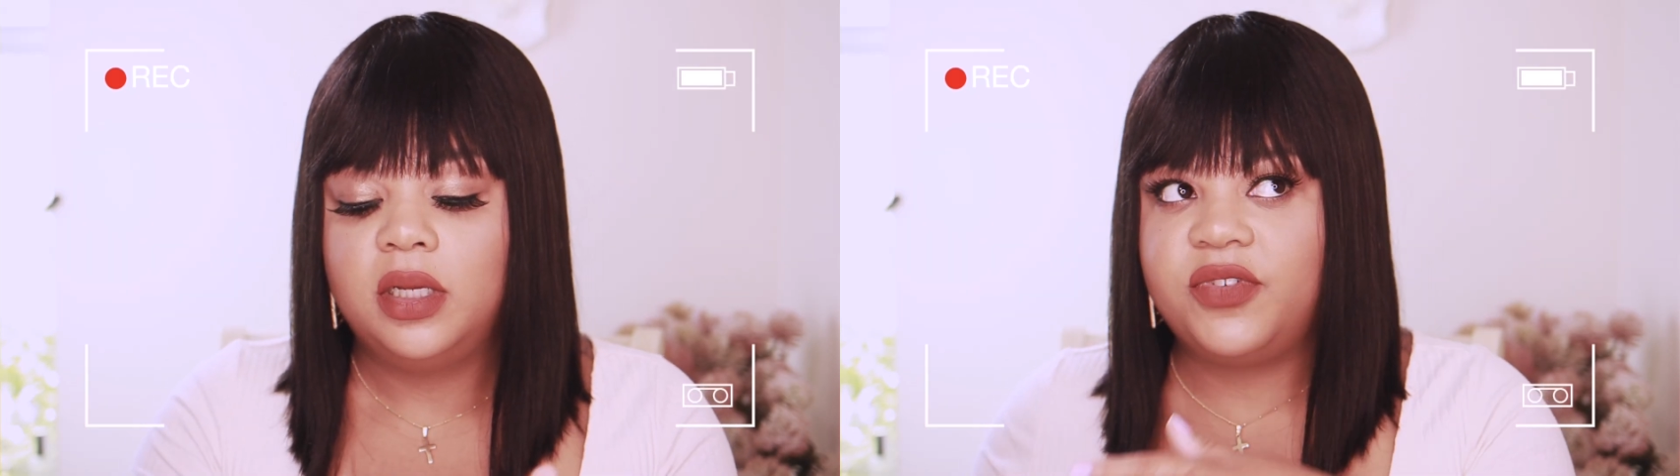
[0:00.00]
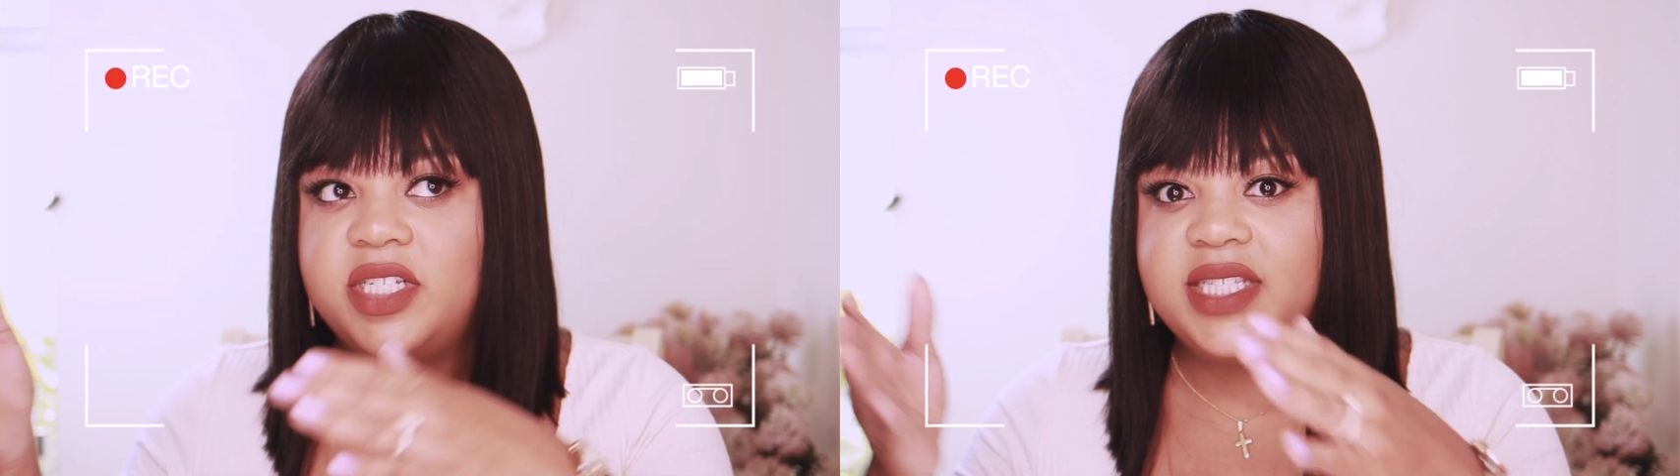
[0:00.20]

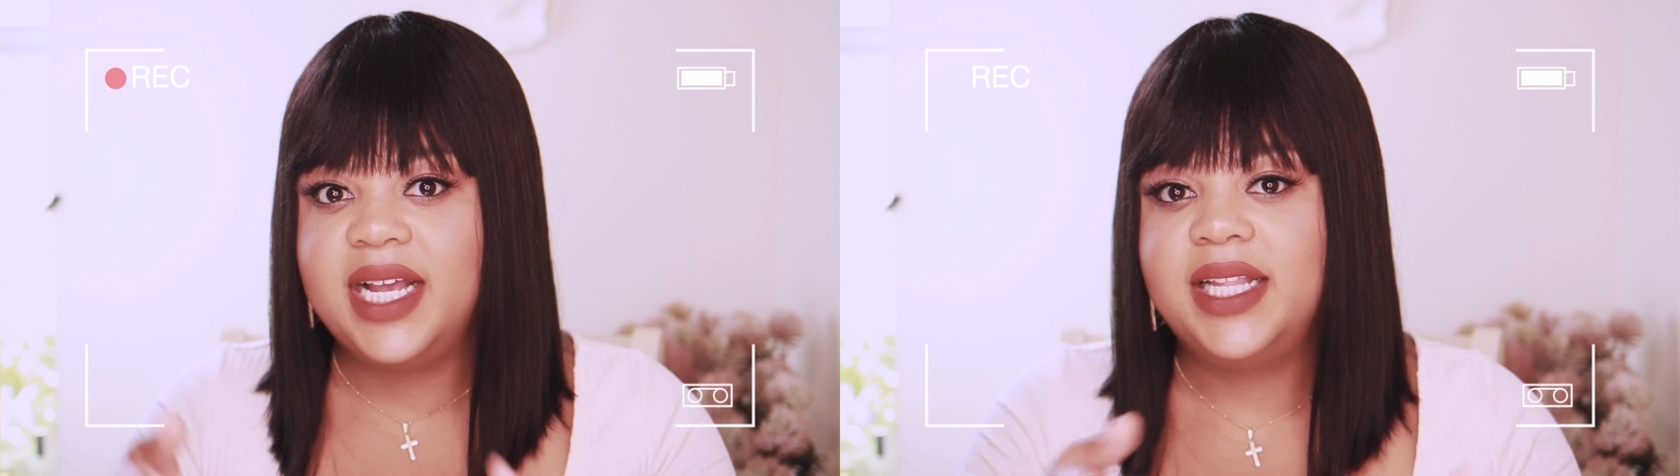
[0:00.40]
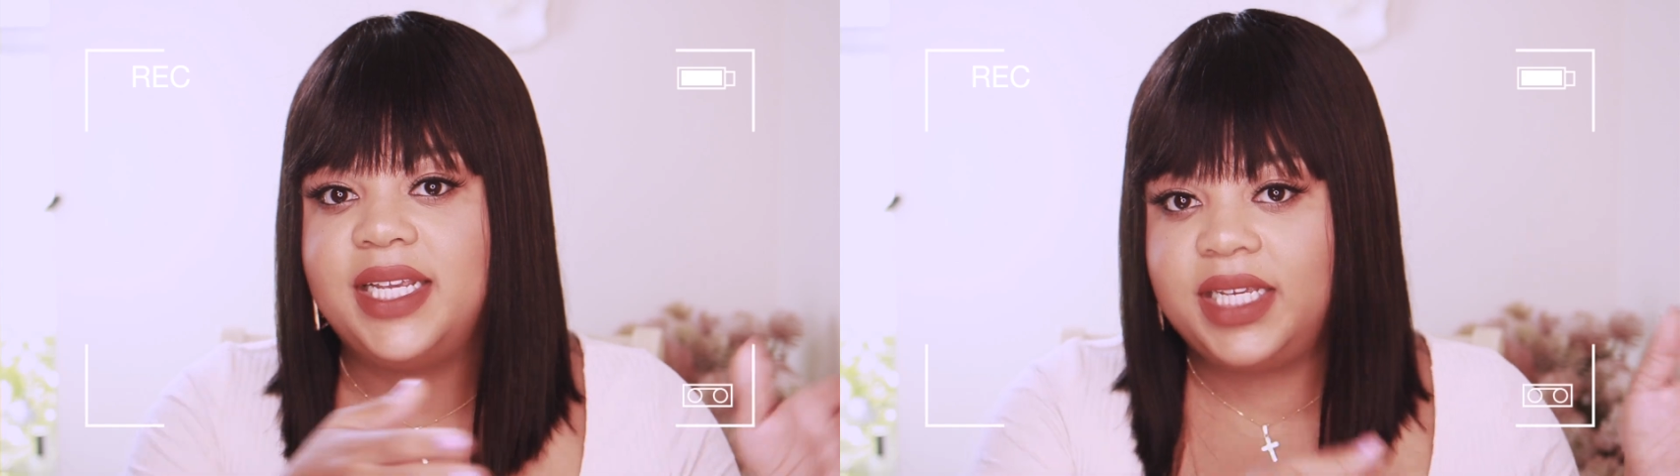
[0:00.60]
for
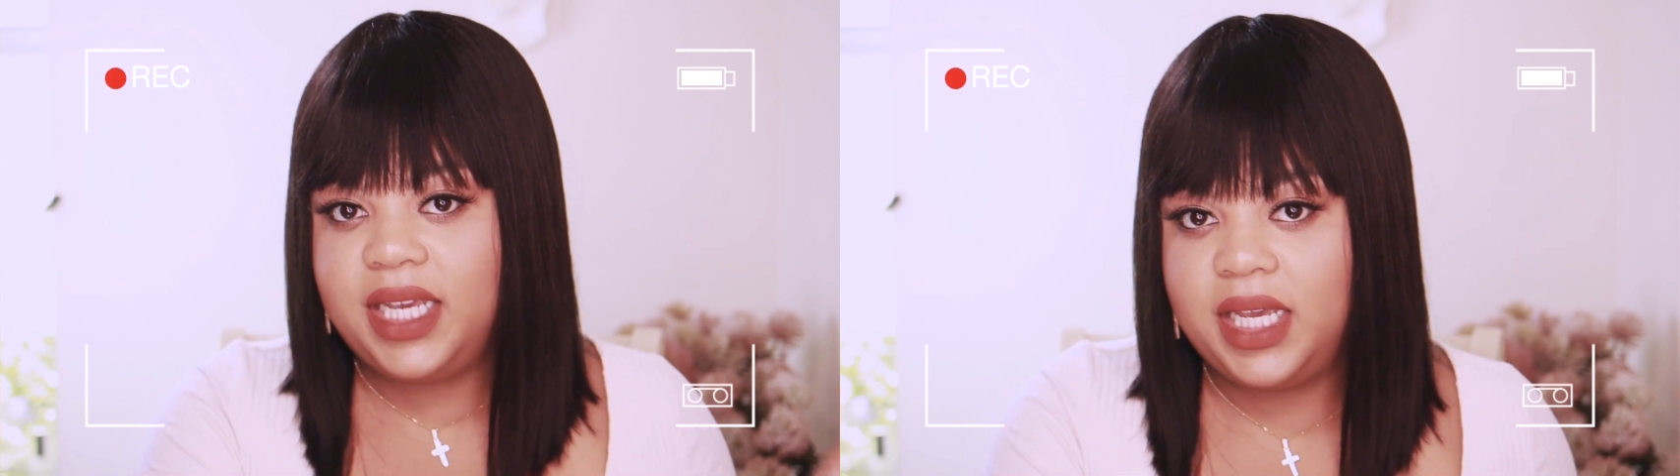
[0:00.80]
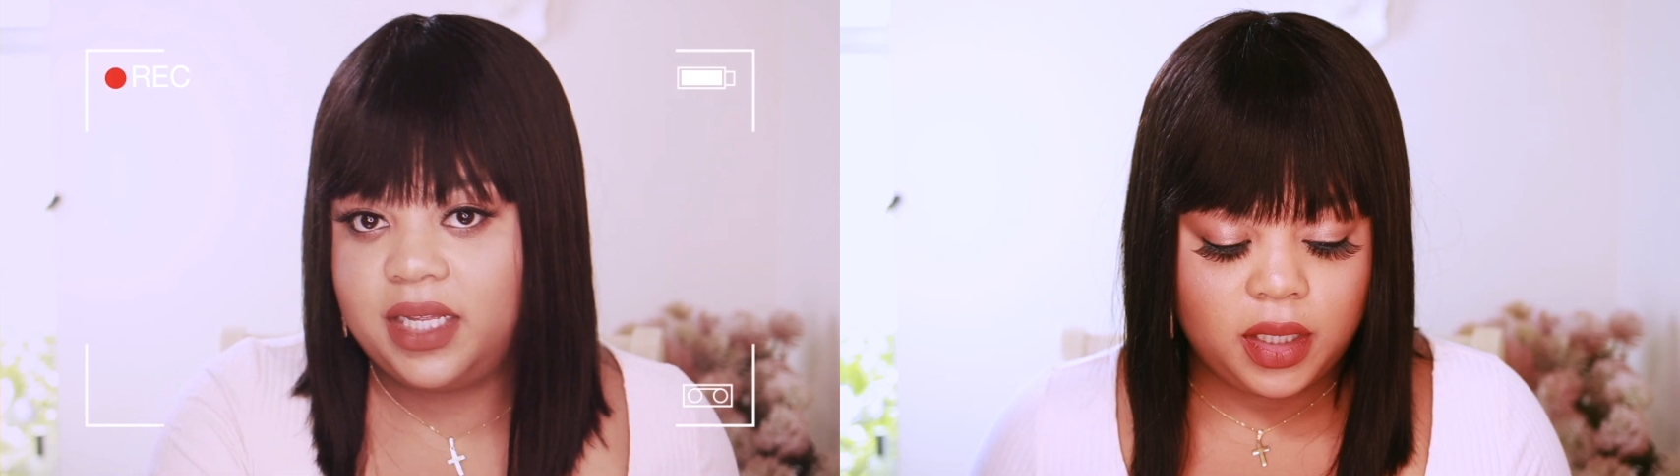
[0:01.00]
selling
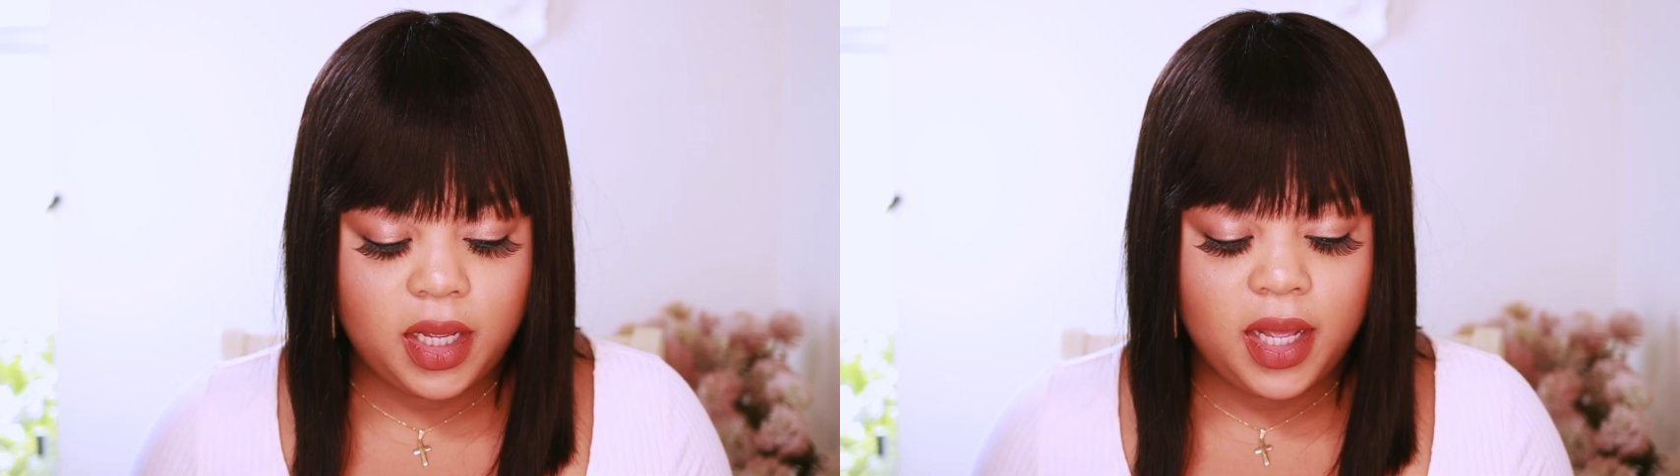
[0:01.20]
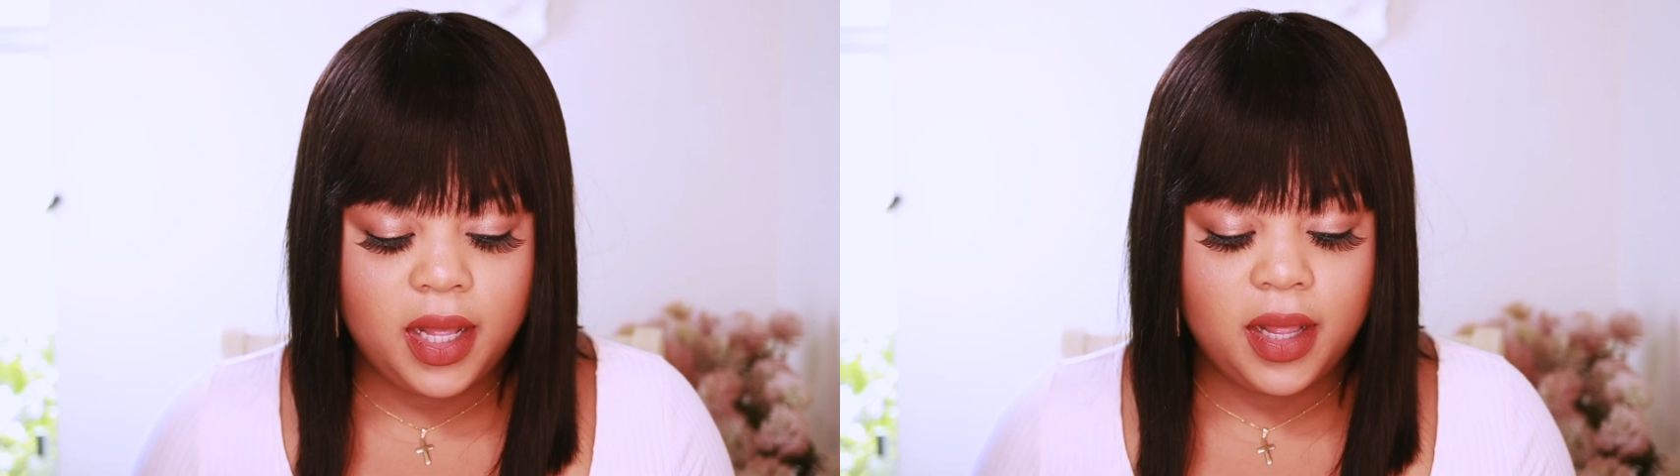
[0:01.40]

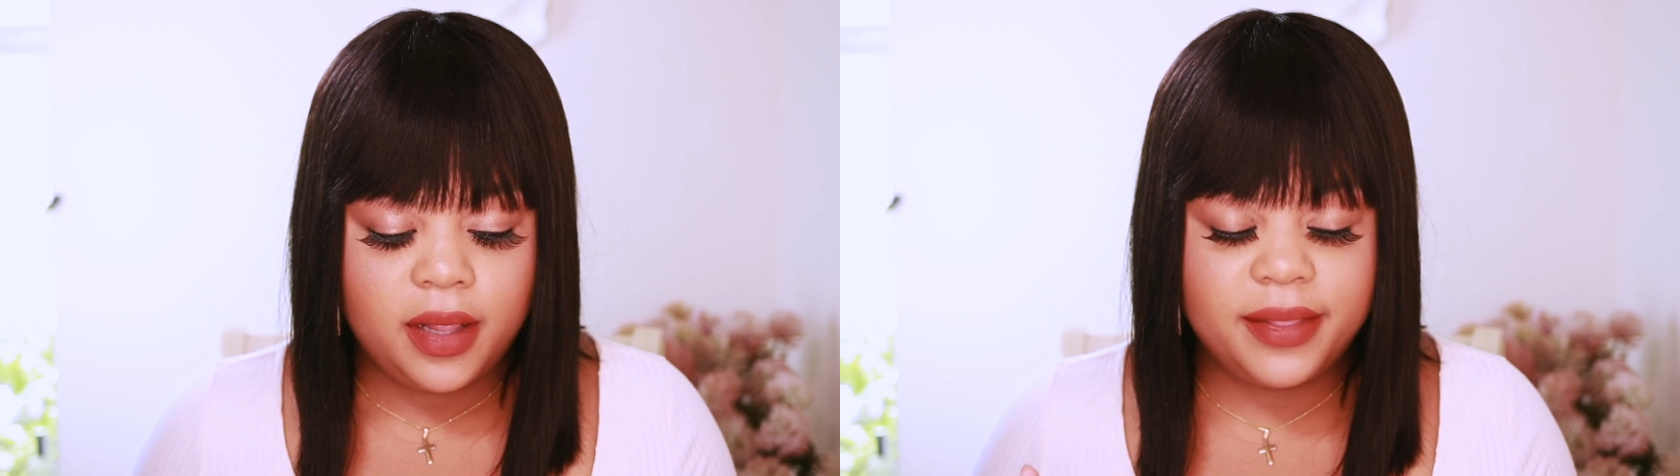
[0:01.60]
kids.